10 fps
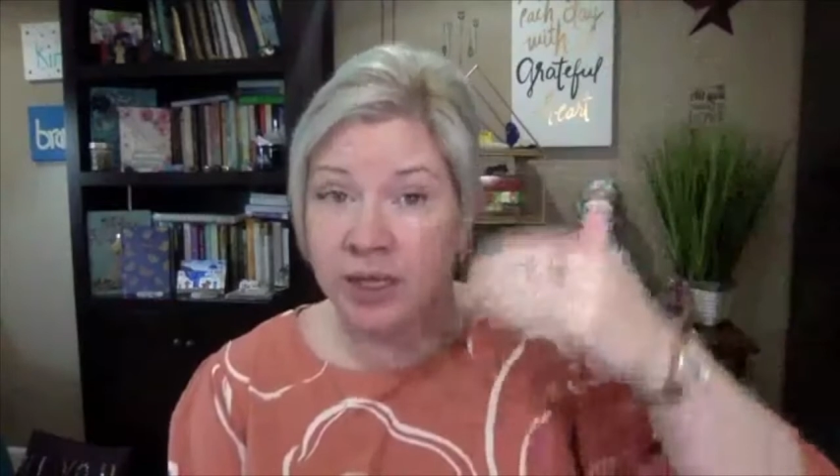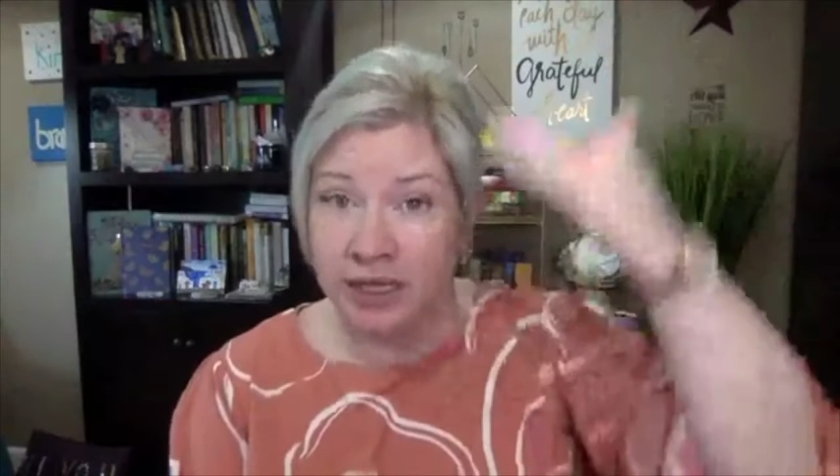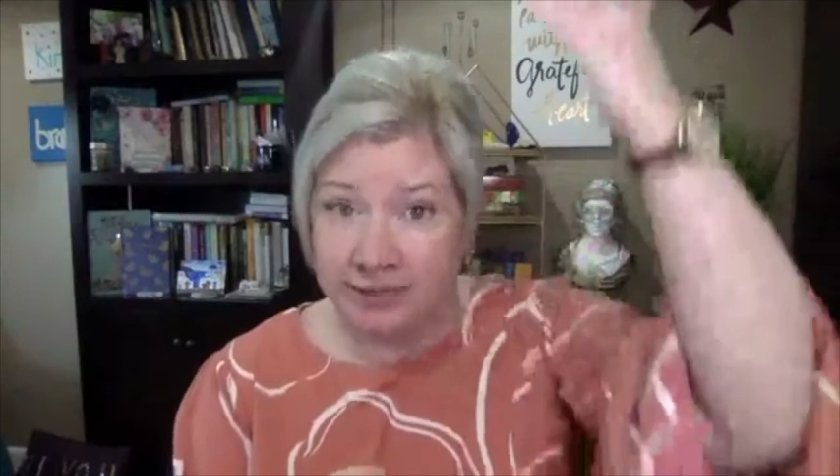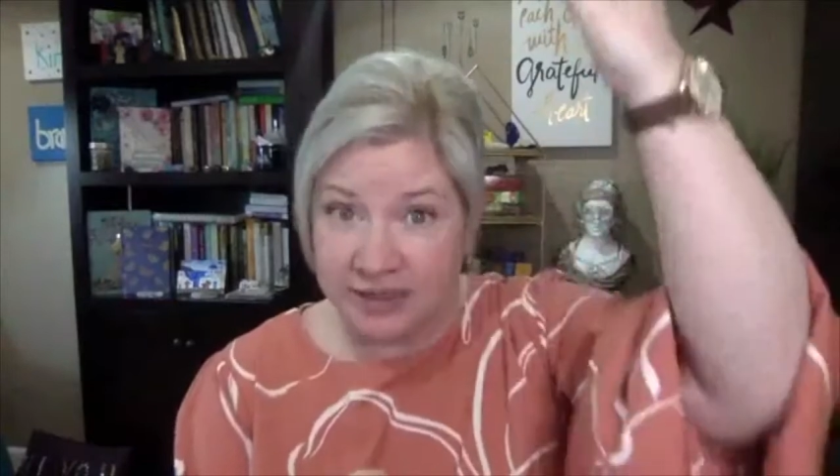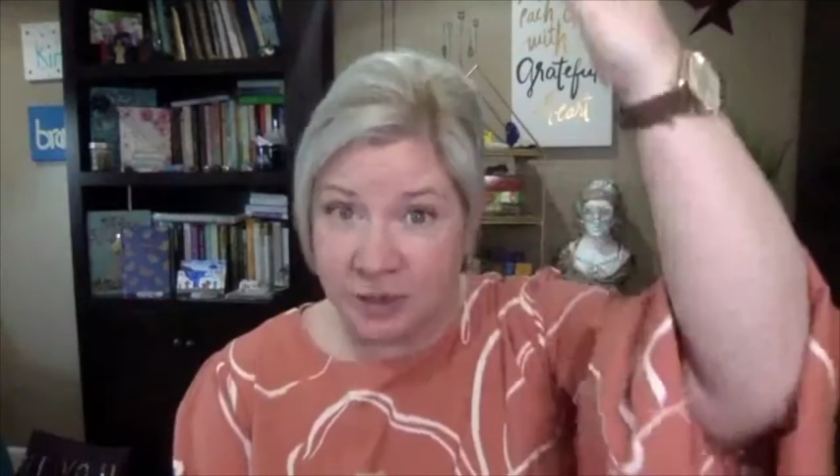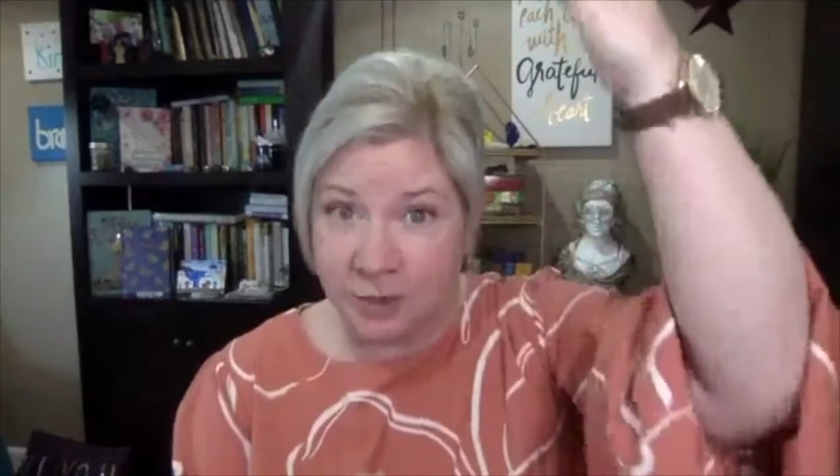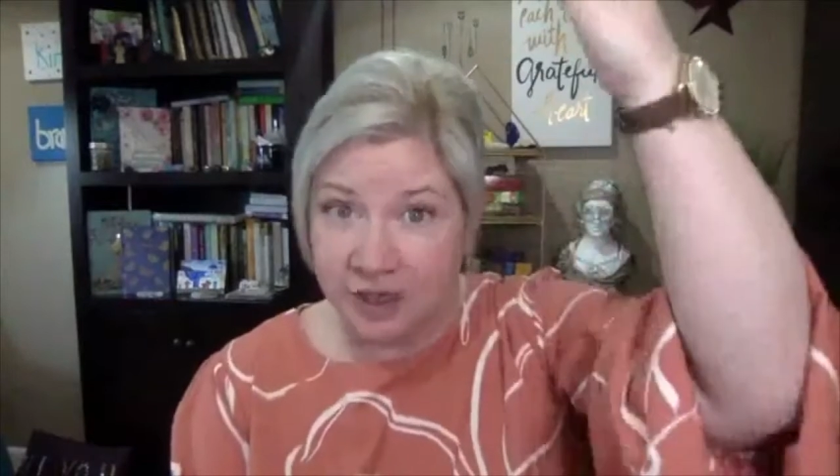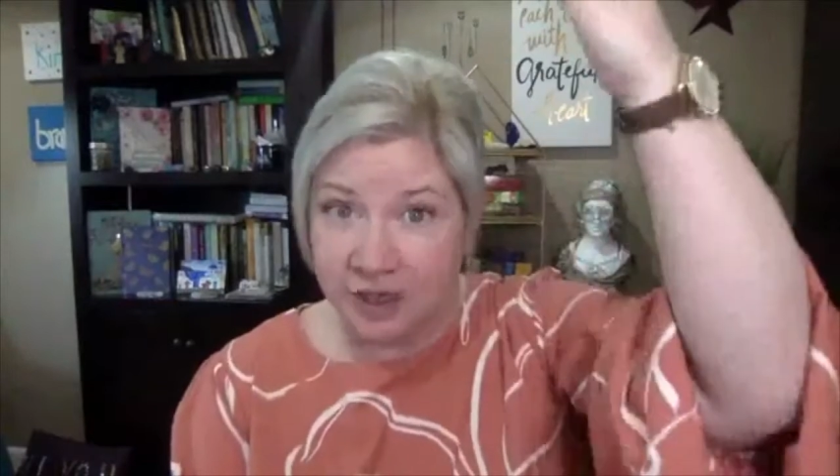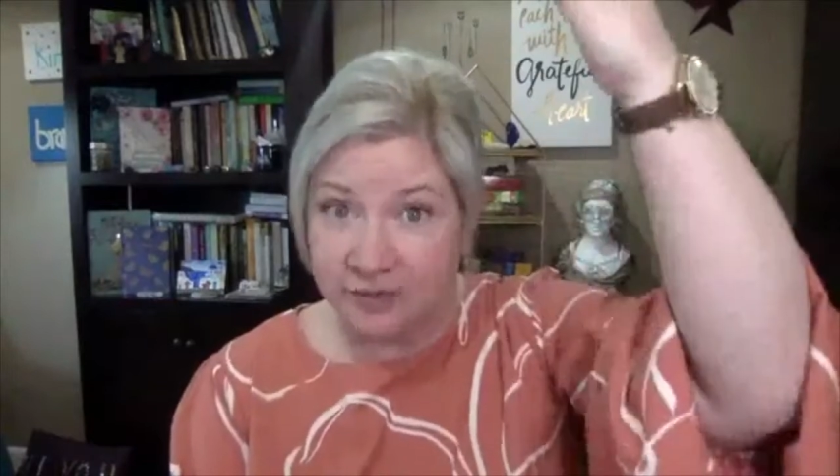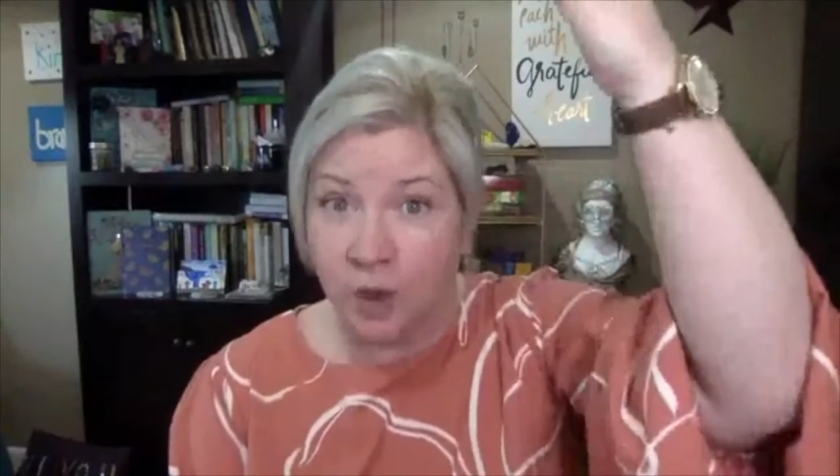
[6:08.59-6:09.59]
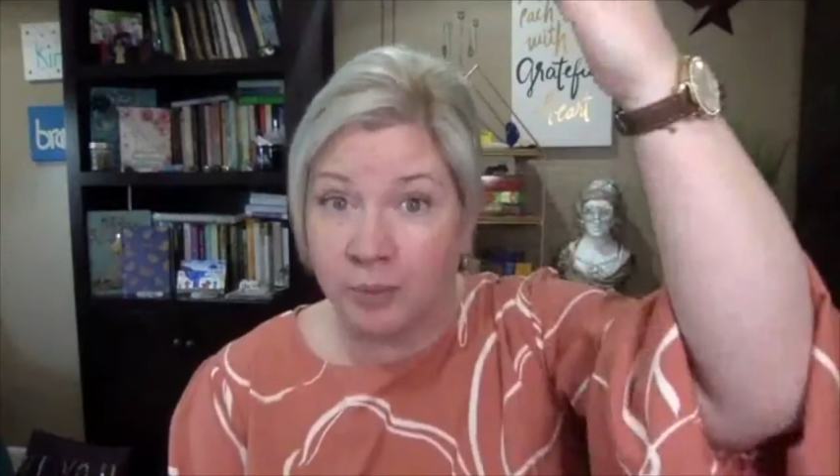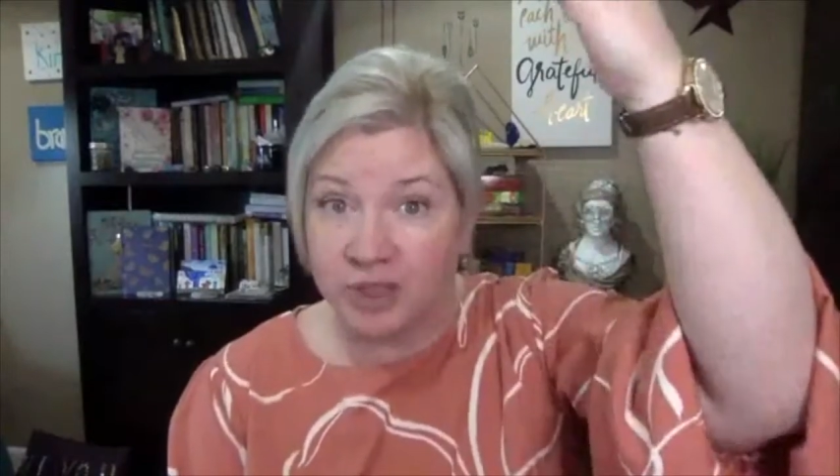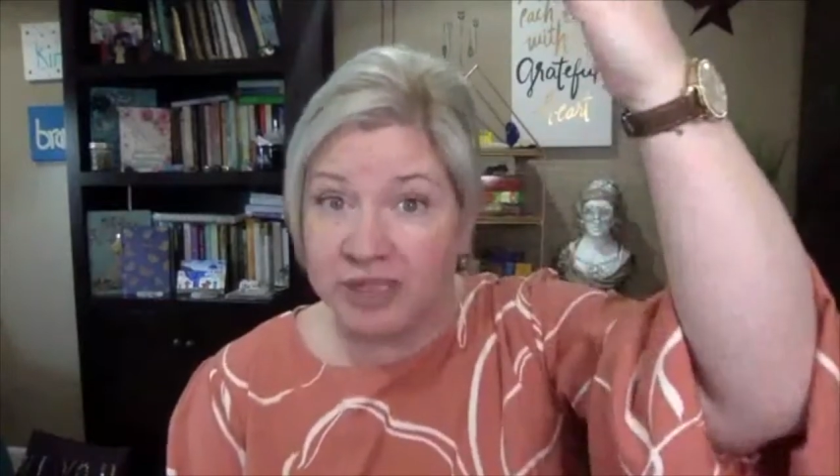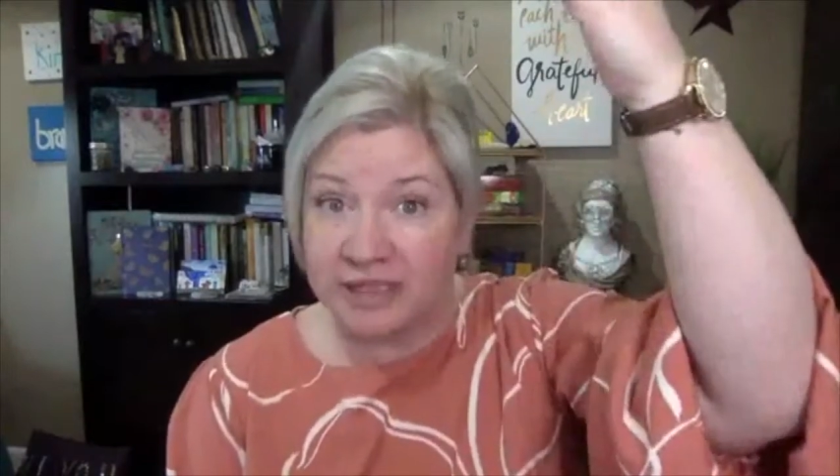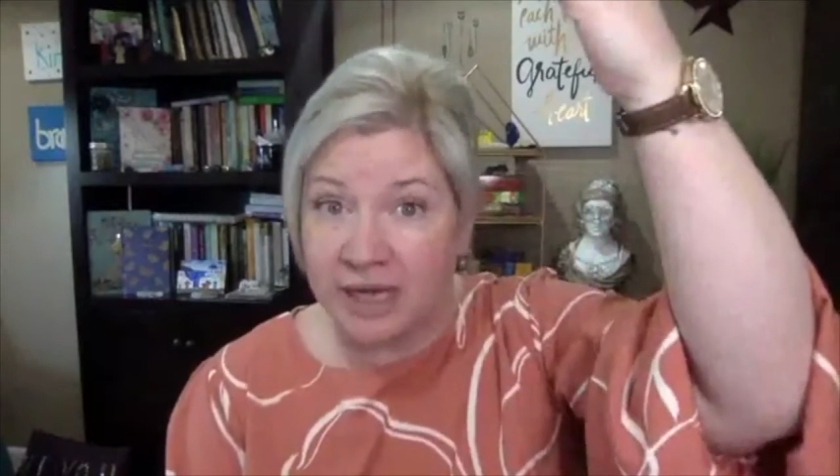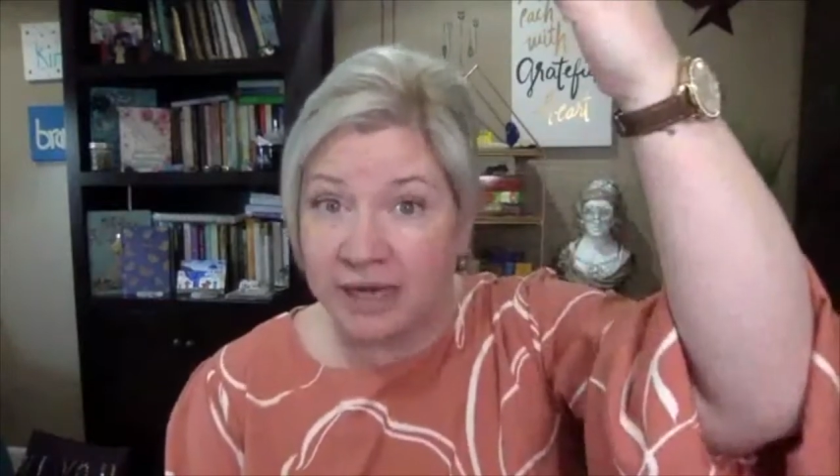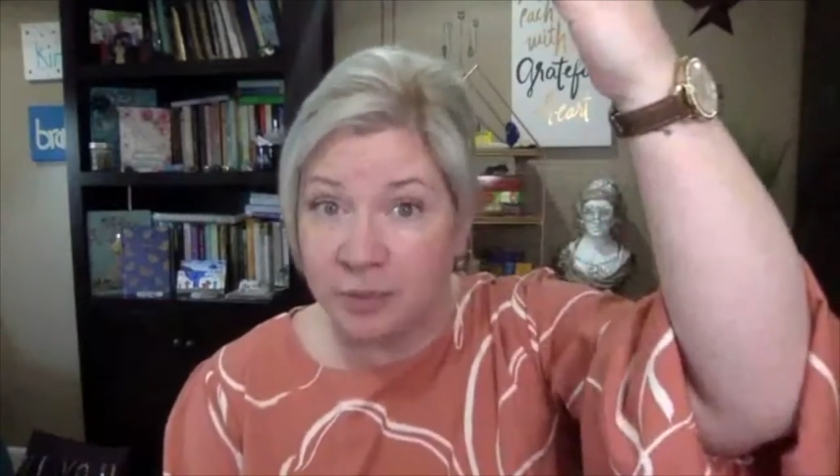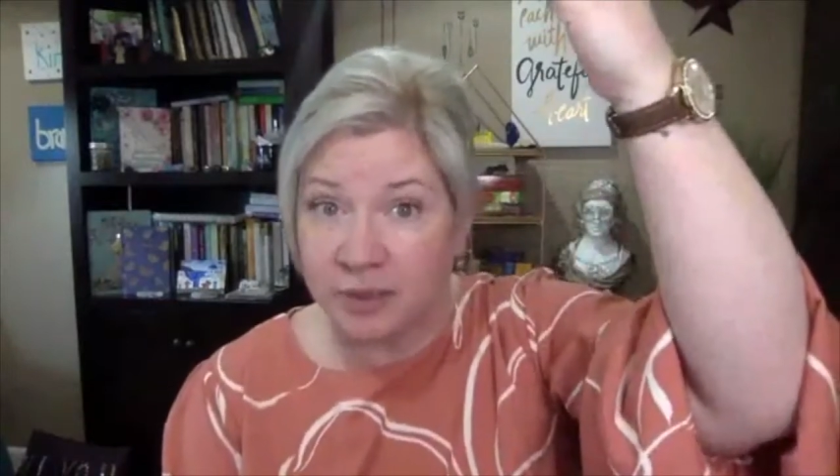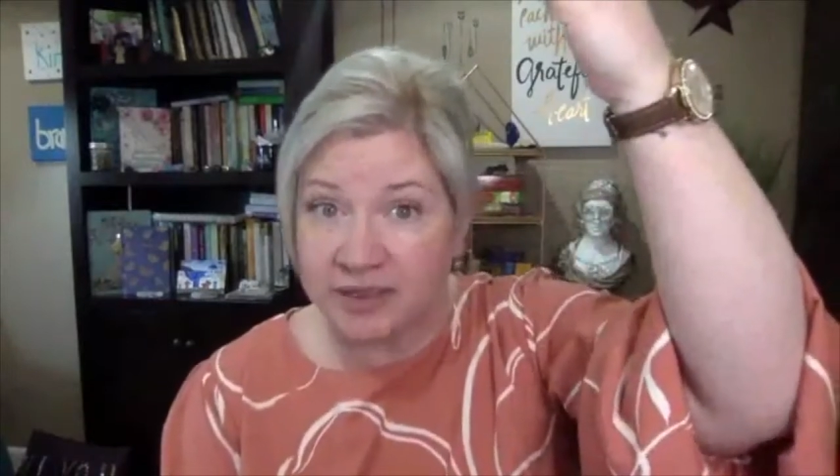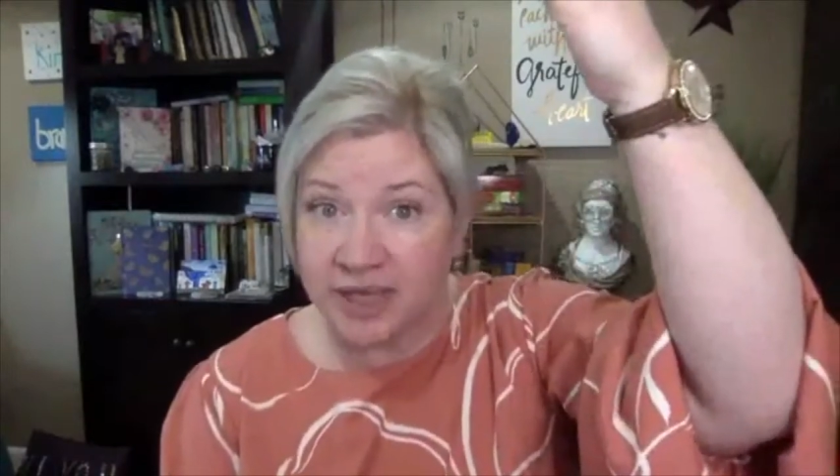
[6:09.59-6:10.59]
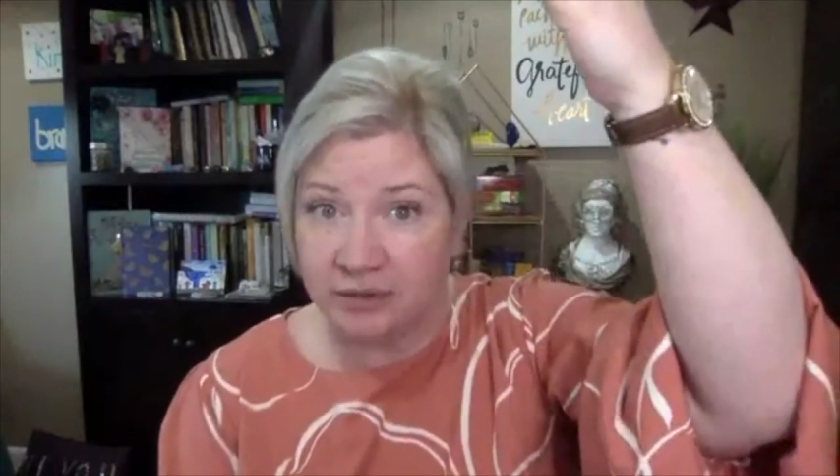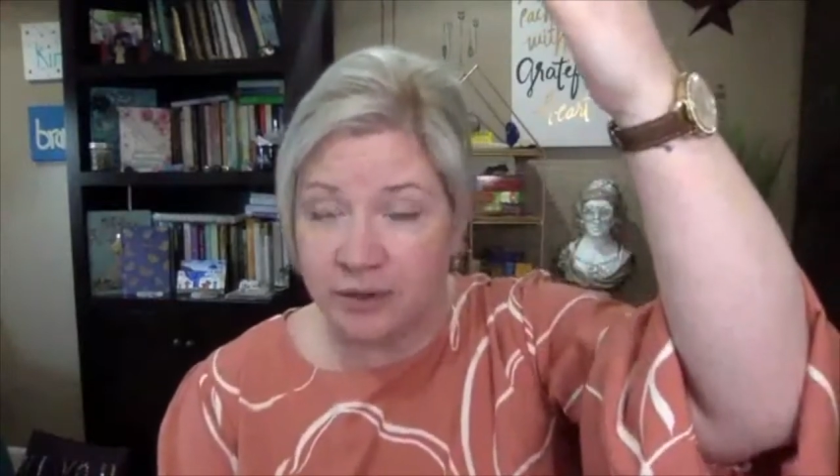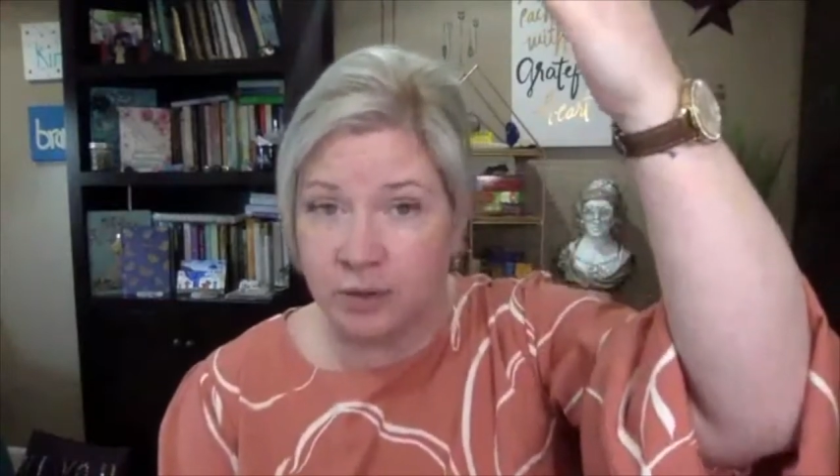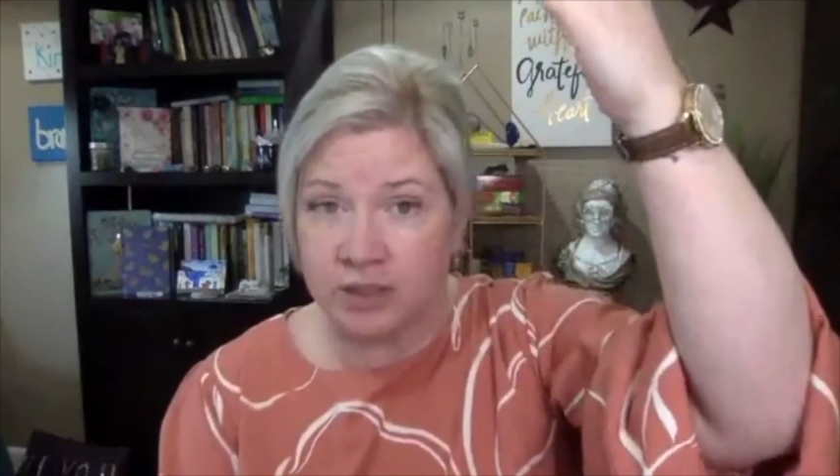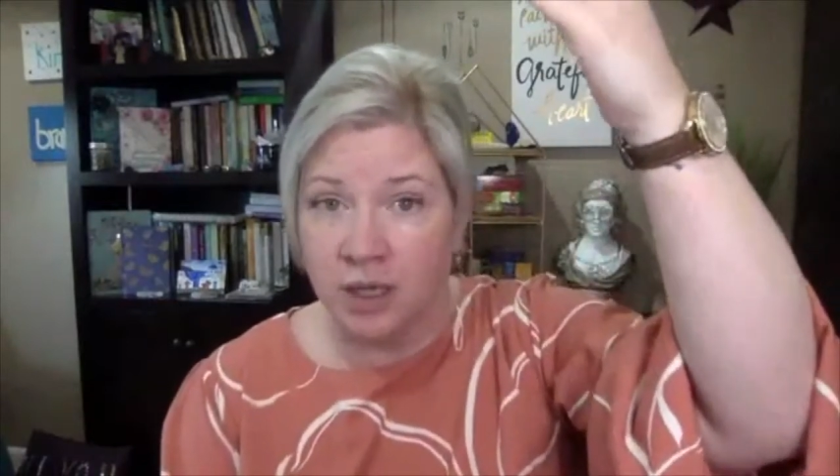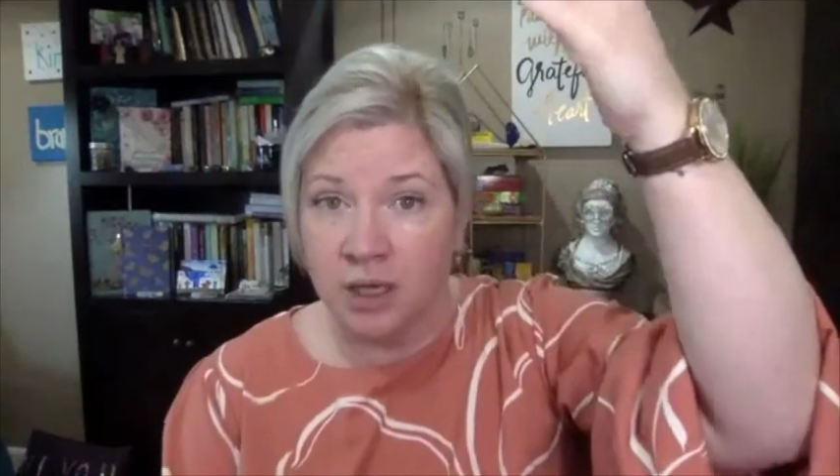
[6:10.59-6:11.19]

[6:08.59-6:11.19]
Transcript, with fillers: is in spirit form, which means 90% of you is